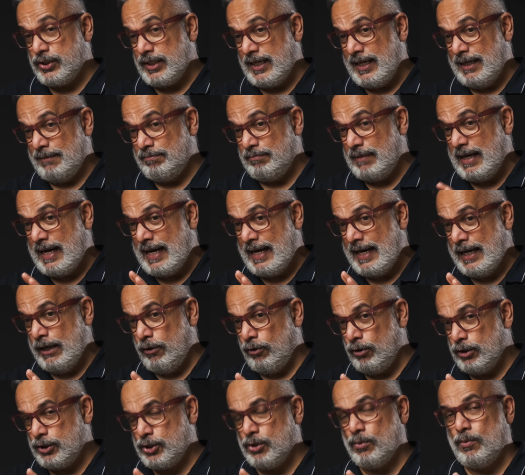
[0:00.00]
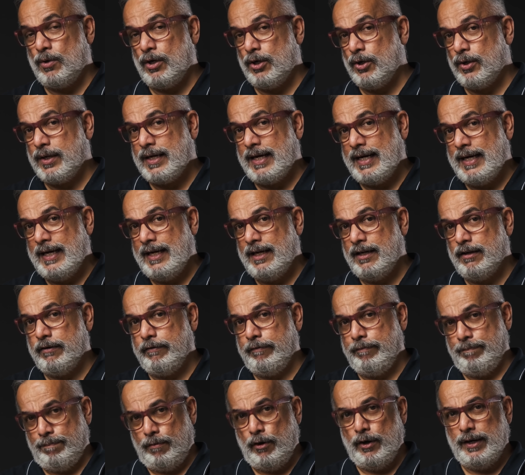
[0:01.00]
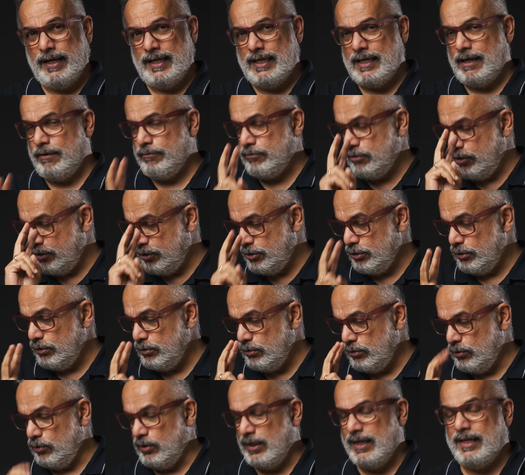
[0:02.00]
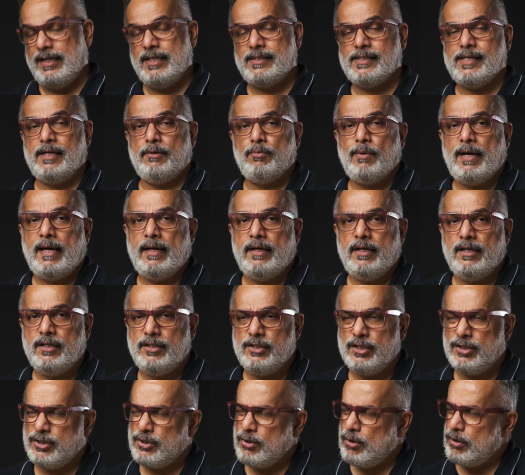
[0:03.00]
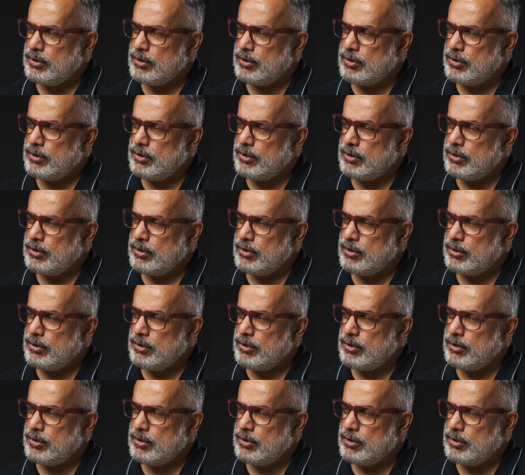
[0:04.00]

I also want to kind of point out two disadvantages,